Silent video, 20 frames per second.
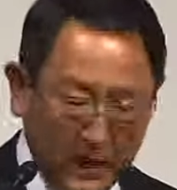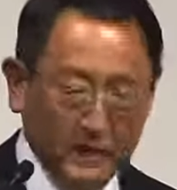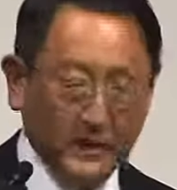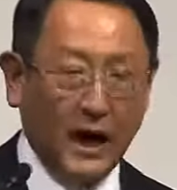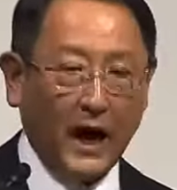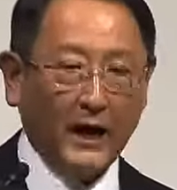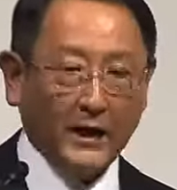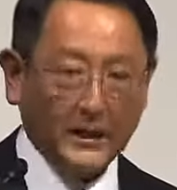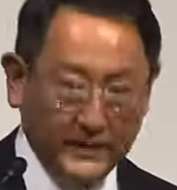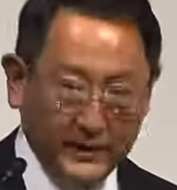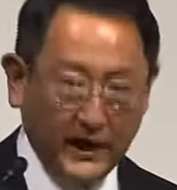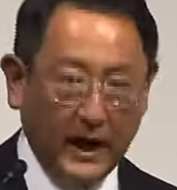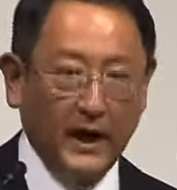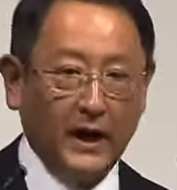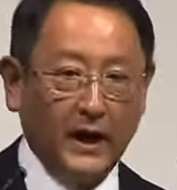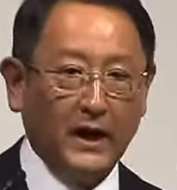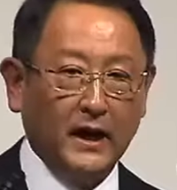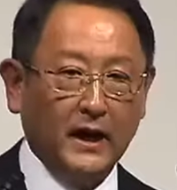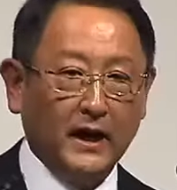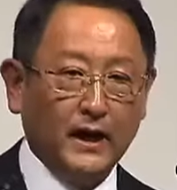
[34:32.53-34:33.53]
So we will
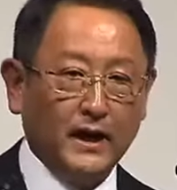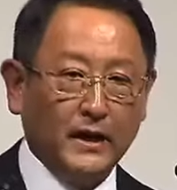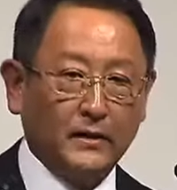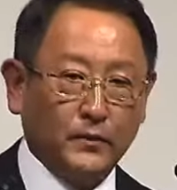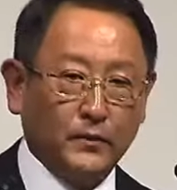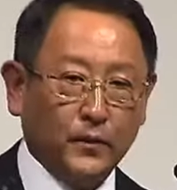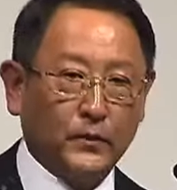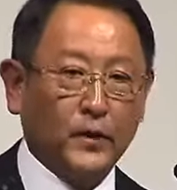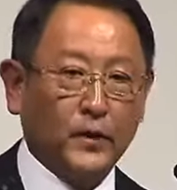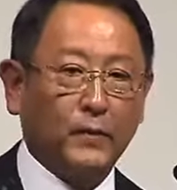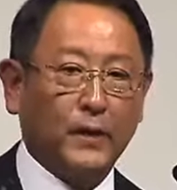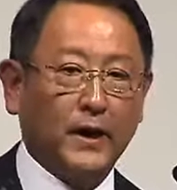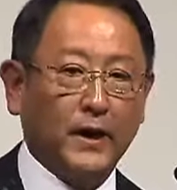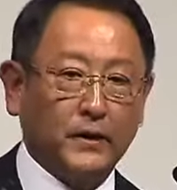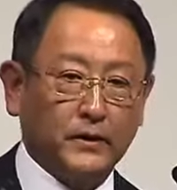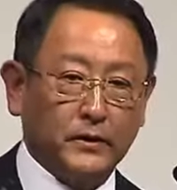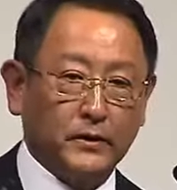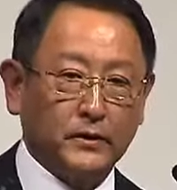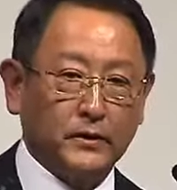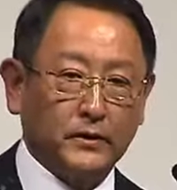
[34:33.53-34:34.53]
make efforts toward that
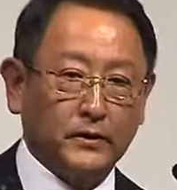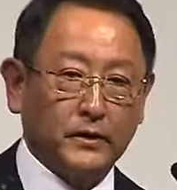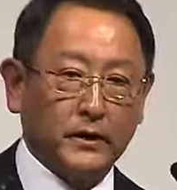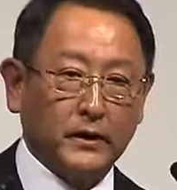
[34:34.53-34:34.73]
end.